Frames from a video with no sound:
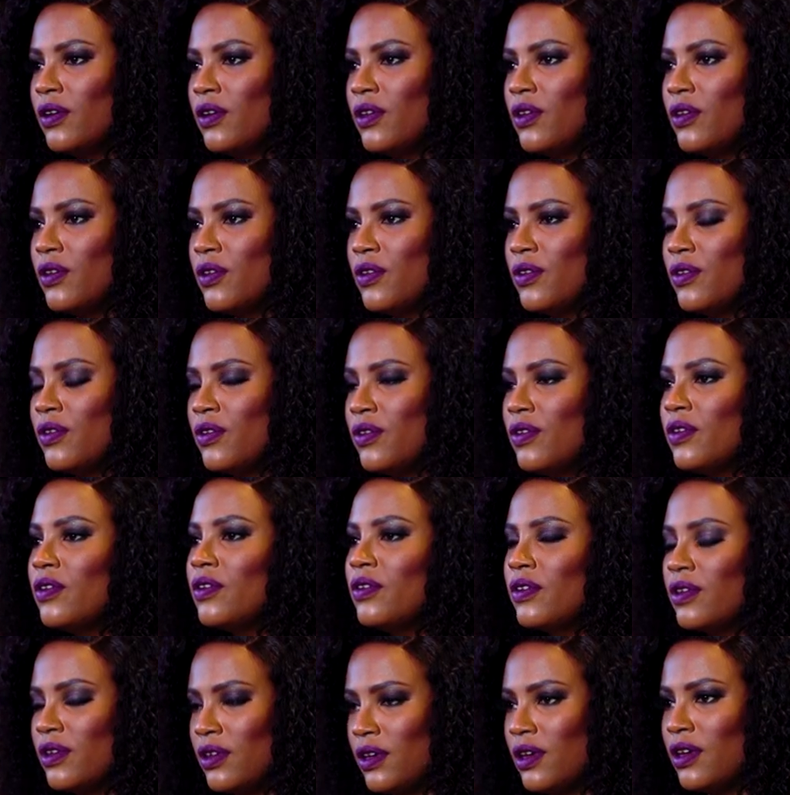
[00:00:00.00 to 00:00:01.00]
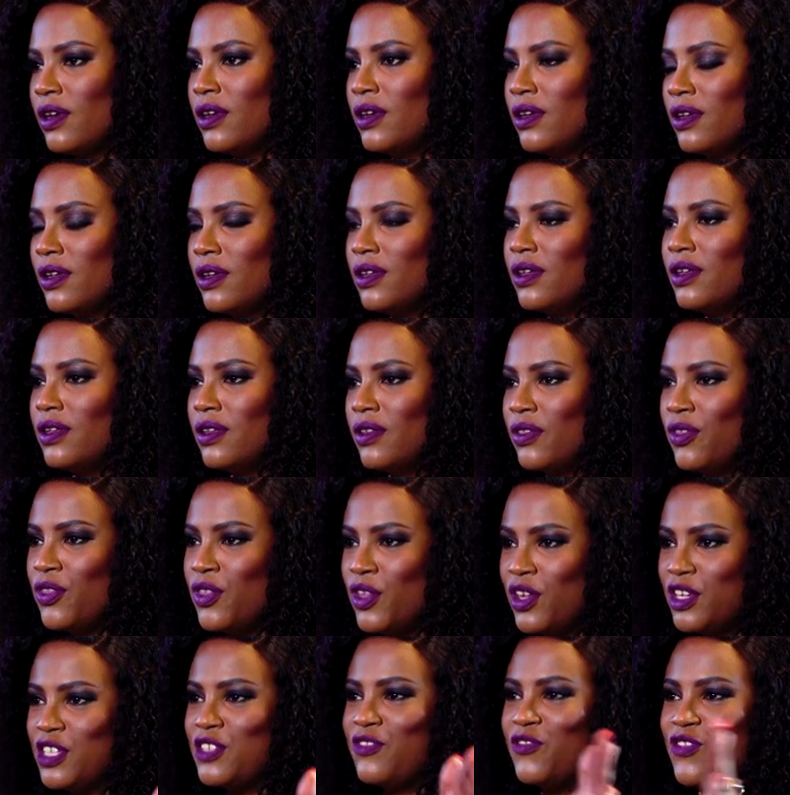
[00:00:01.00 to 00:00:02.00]
the outside of
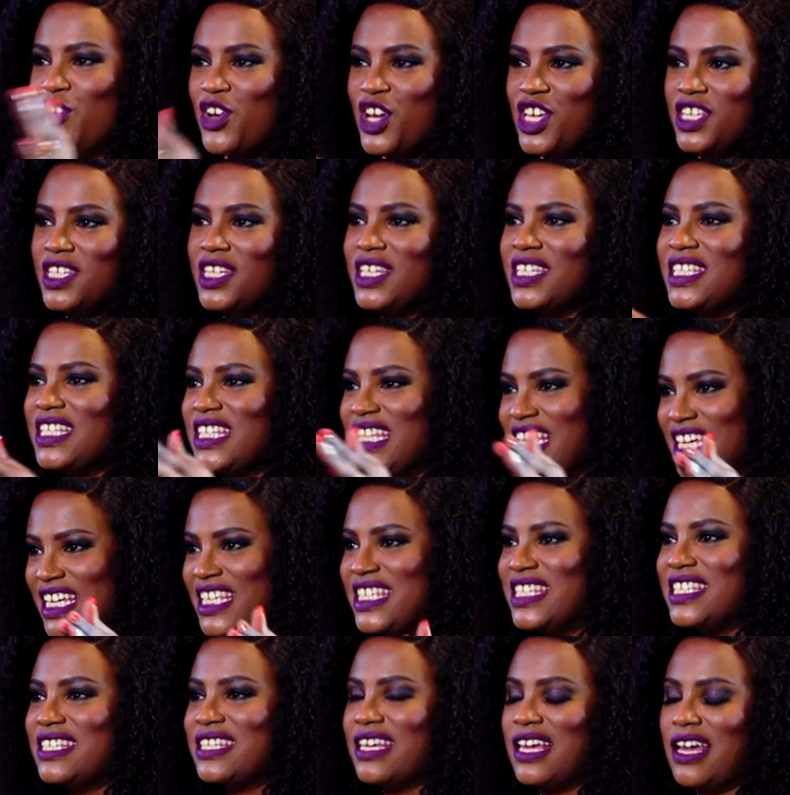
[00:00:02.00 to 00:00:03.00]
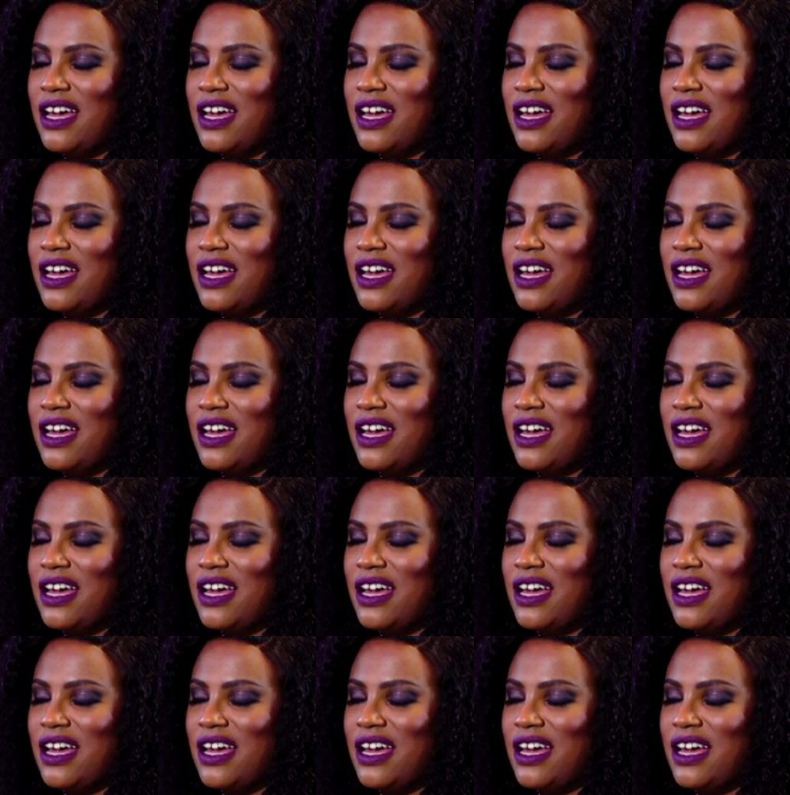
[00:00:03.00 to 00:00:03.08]
dad is, but inside,